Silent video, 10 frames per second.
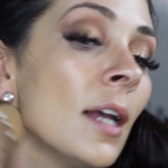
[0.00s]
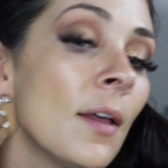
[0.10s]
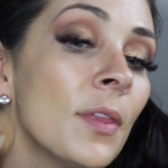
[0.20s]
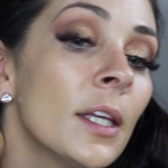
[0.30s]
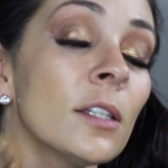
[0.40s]

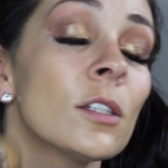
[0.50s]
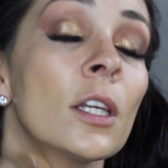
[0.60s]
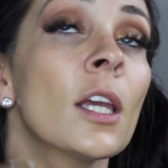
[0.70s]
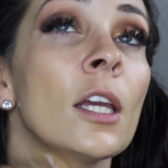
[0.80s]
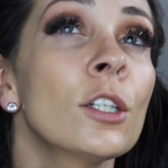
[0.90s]
And
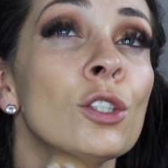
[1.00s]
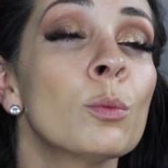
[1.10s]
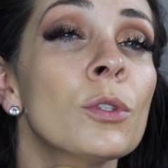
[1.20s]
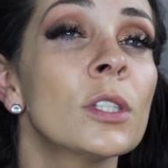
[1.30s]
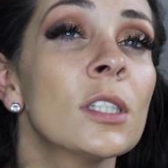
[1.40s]
this ish
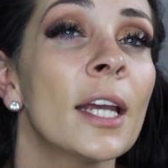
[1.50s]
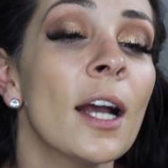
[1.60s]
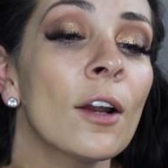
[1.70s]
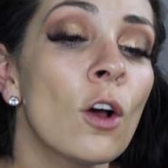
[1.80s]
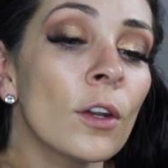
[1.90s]
will stay
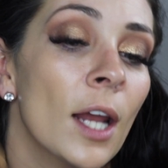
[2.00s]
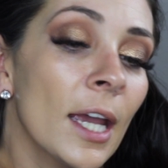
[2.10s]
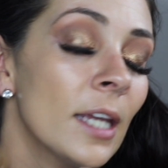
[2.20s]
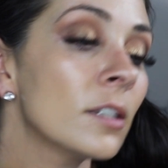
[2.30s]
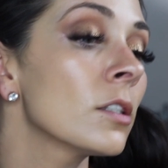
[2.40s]
on all
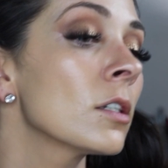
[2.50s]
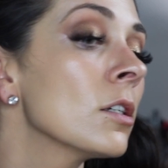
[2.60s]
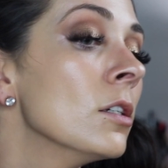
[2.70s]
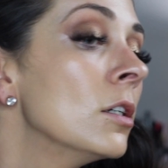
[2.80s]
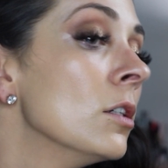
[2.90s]
night.
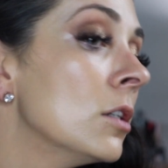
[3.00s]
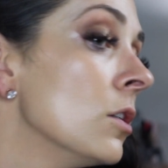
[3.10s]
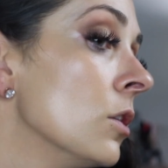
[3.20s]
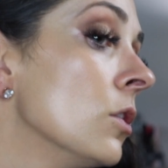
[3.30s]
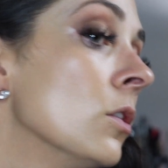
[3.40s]

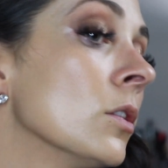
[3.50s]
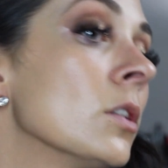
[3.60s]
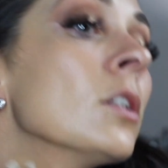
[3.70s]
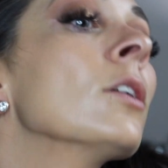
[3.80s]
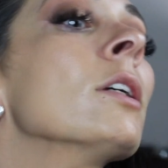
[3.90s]

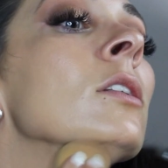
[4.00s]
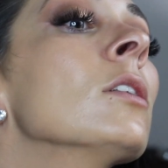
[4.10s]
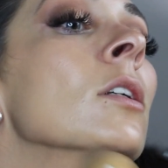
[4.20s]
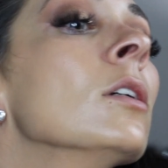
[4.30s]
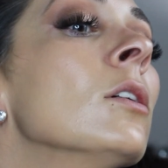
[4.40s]

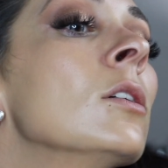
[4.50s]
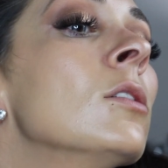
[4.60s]
Seriously.